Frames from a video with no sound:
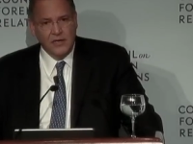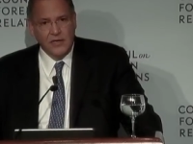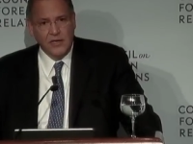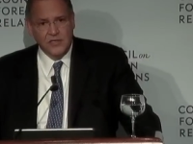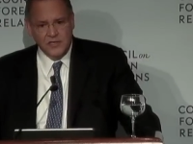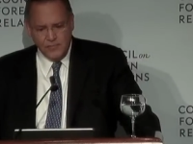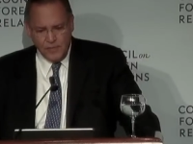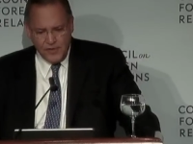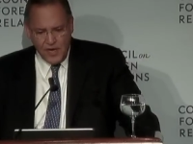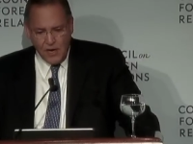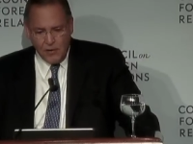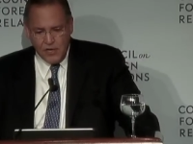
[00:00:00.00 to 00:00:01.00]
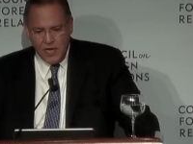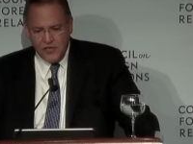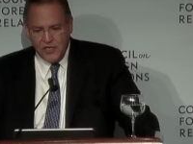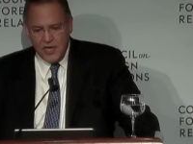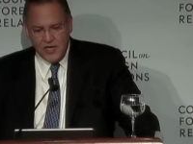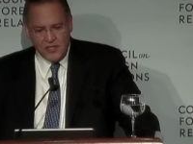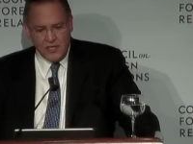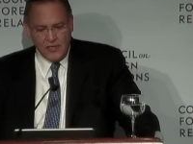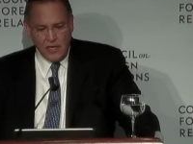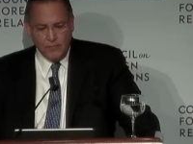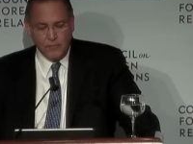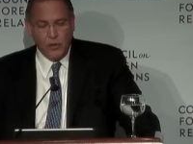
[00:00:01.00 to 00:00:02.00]
It's simply that our nation hasn't
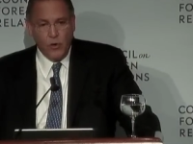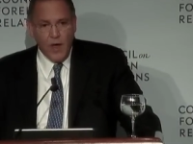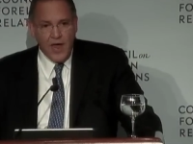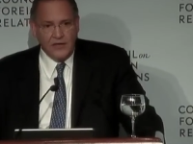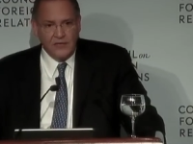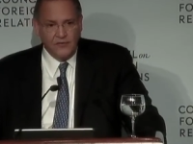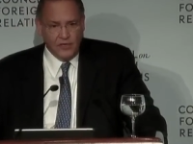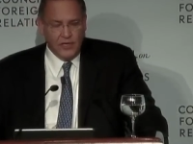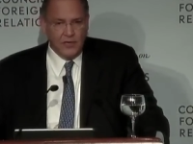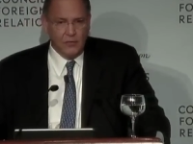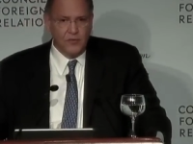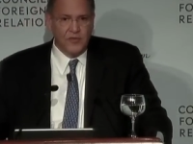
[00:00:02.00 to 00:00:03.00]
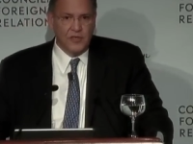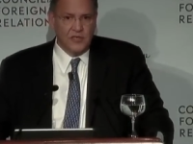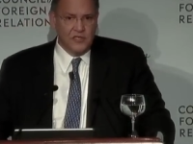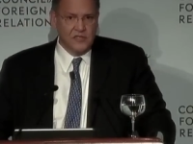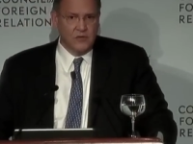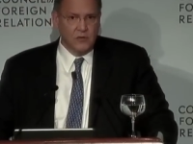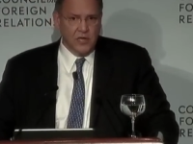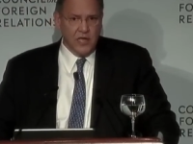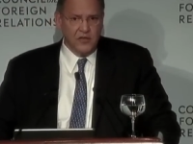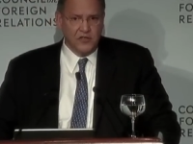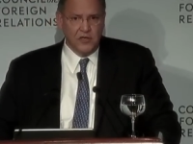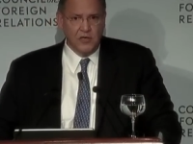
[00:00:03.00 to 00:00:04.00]
dealt proactively with the dislocation